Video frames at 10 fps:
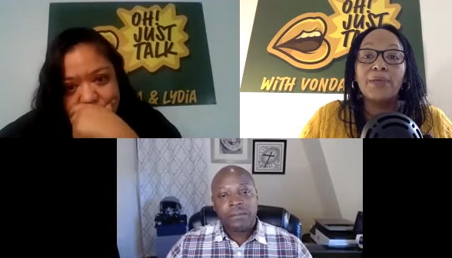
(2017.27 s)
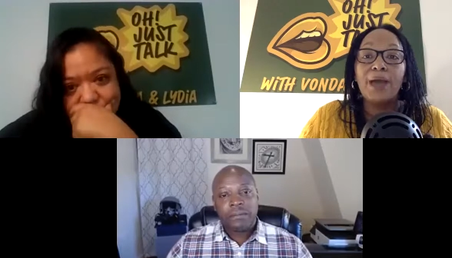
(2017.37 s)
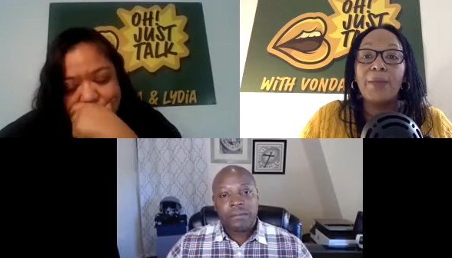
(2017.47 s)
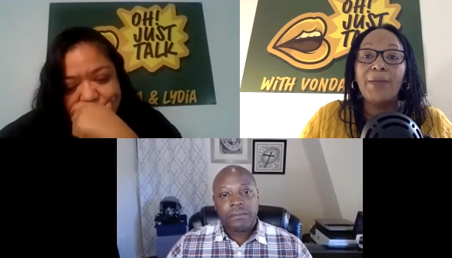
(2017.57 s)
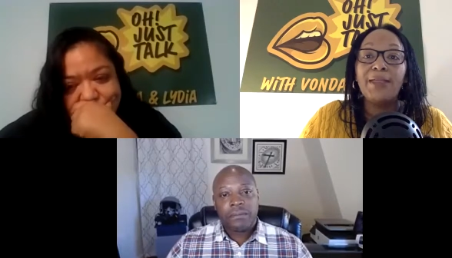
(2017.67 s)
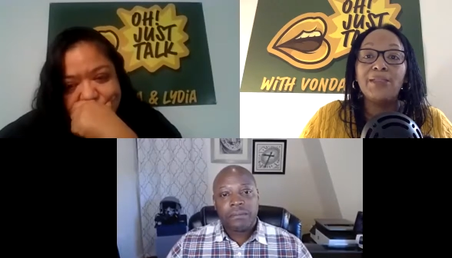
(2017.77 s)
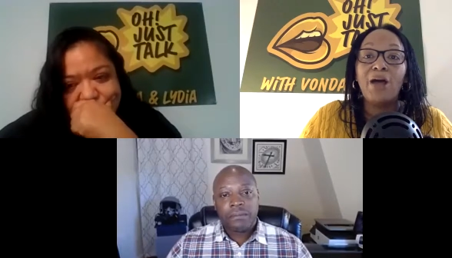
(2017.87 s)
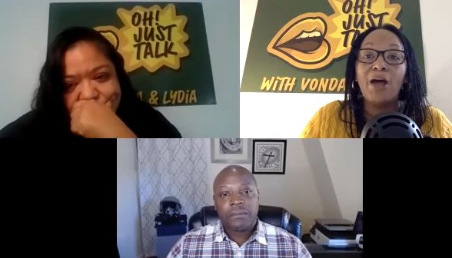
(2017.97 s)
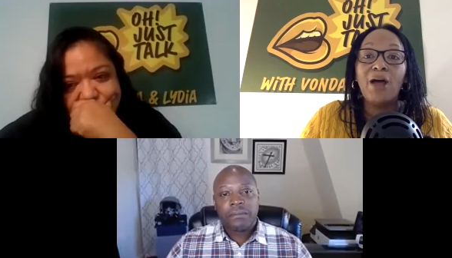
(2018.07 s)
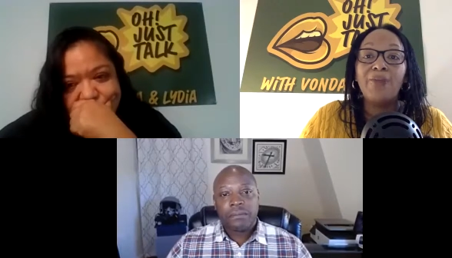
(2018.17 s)
Speaker 1: coming into
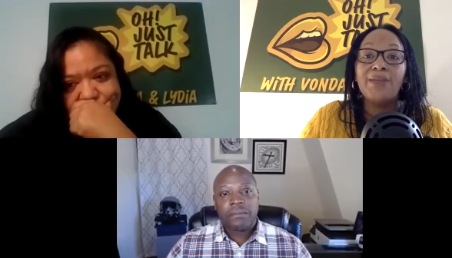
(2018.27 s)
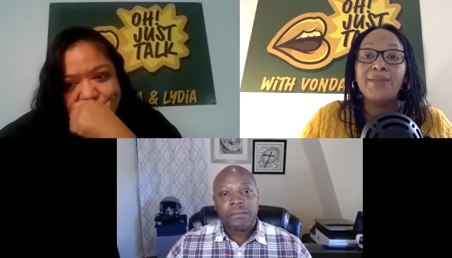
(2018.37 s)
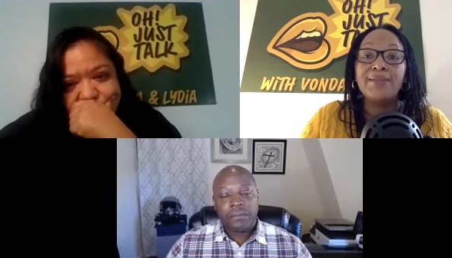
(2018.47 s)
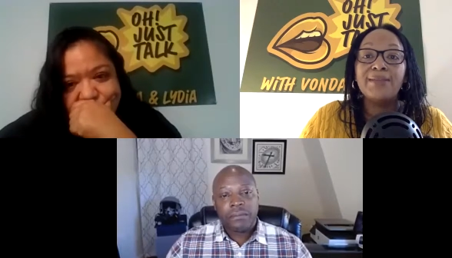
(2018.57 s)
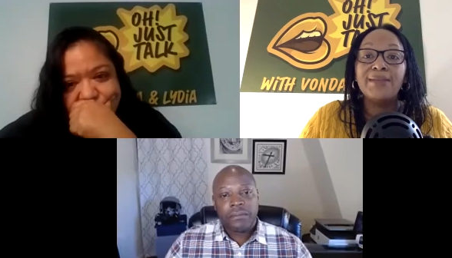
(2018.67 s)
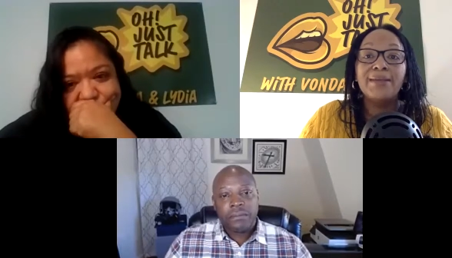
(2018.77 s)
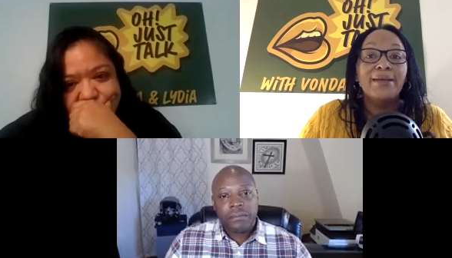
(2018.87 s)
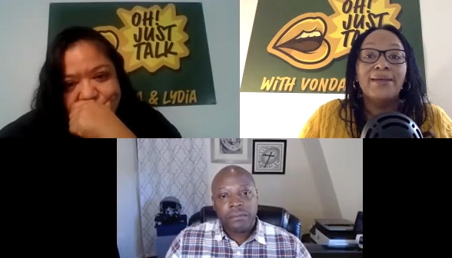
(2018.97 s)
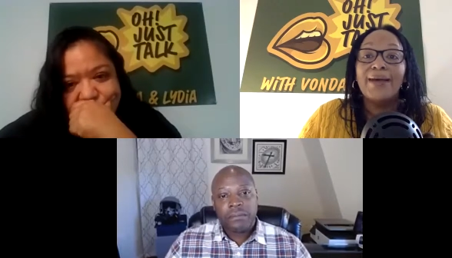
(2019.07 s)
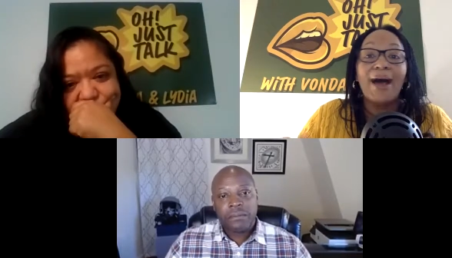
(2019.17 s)
office,
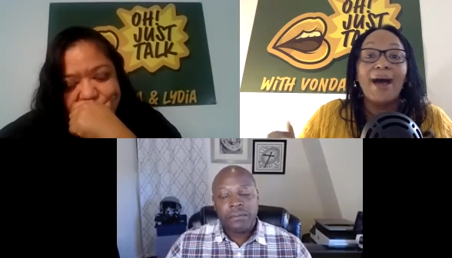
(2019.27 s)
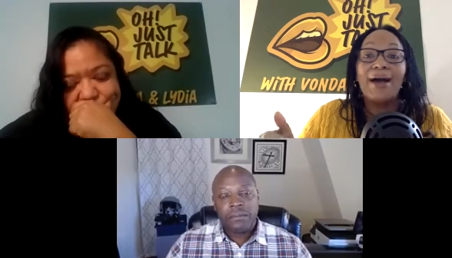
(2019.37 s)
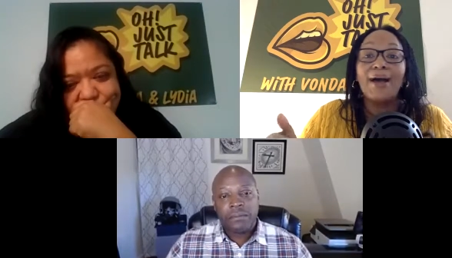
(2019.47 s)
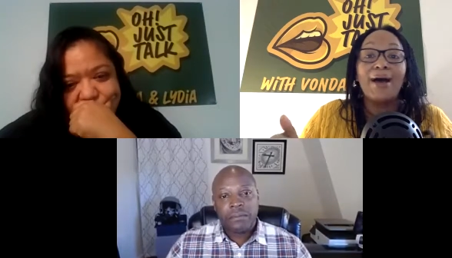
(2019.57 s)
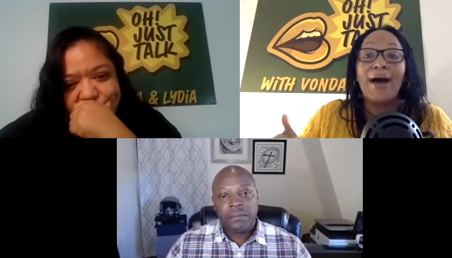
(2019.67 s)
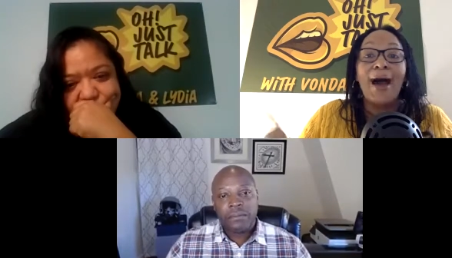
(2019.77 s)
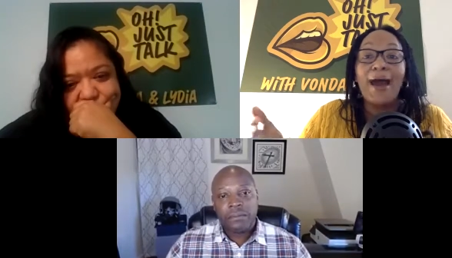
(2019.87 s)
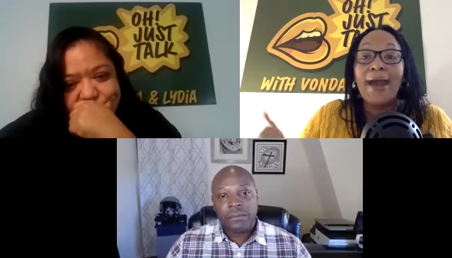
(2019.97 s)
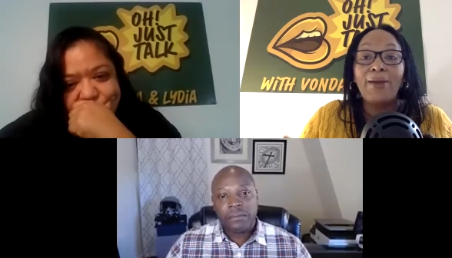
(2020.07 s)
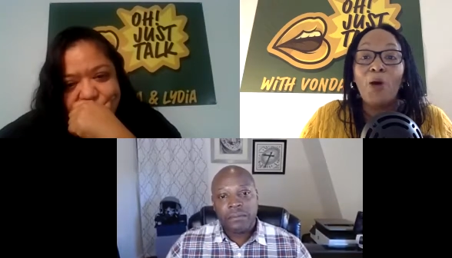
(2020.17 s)
I
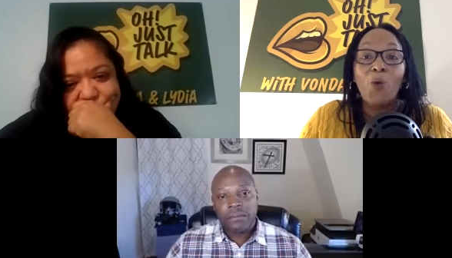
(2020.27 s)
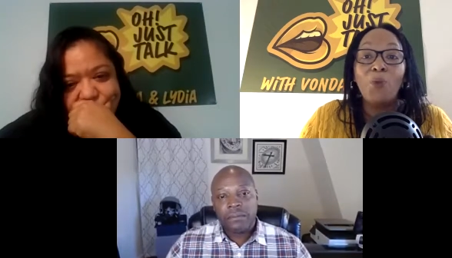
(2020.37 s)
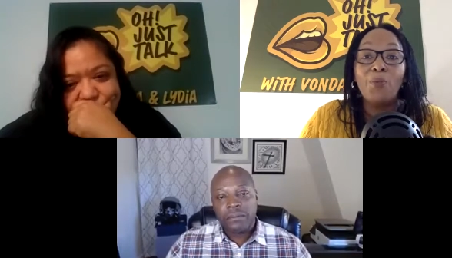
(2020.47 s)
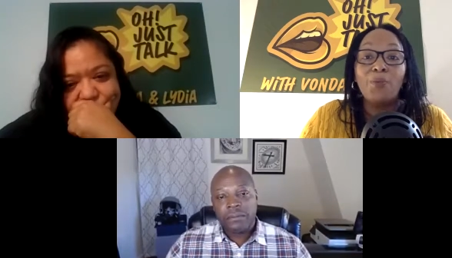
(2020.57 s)
had hope.